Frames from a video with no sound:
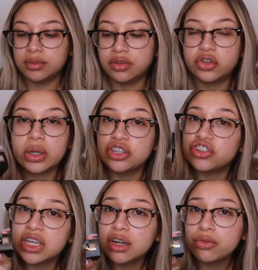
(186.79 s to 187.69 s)
So I
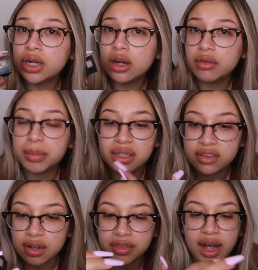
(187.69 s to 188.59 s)
just kind of went off
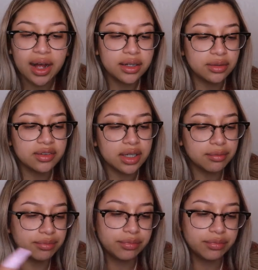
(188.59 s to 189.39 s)
based off that, and I was like,